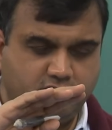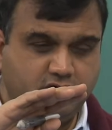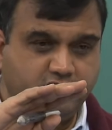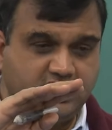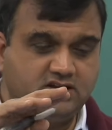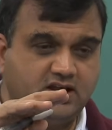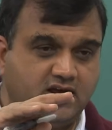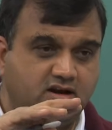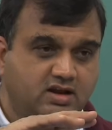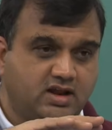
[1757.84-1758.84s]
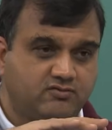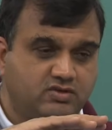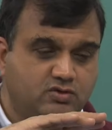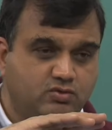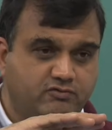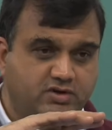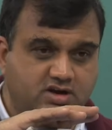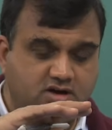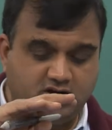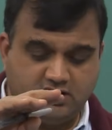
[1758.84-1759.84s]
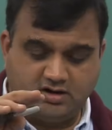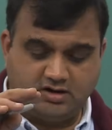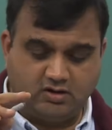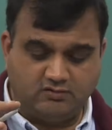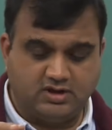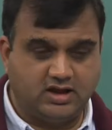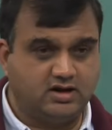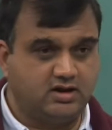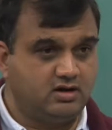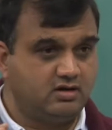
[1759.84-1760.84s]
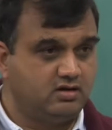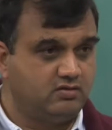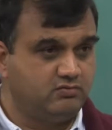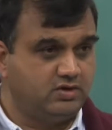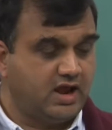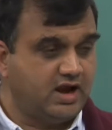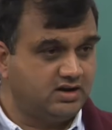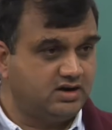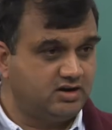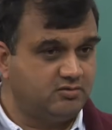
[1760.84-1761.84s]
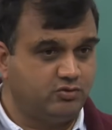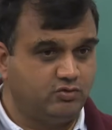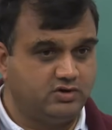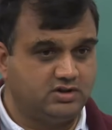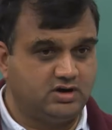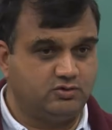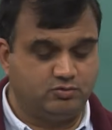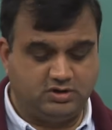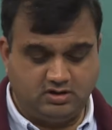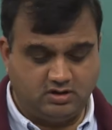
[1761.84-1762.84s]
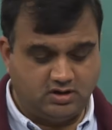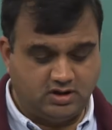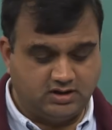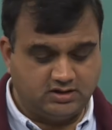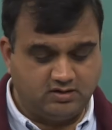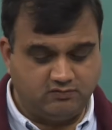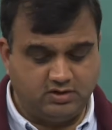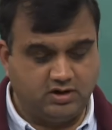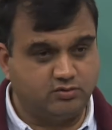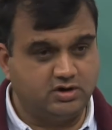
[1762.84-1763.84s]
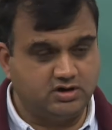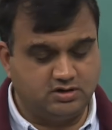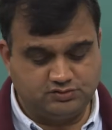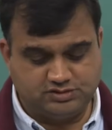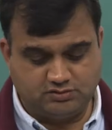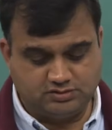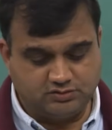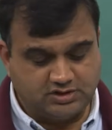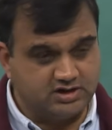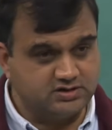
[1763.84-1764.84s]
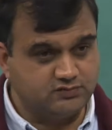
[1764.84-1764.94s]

we weight the error and we do a weighted integral of the error, we add that up over the domain and then we equate it to 0. So that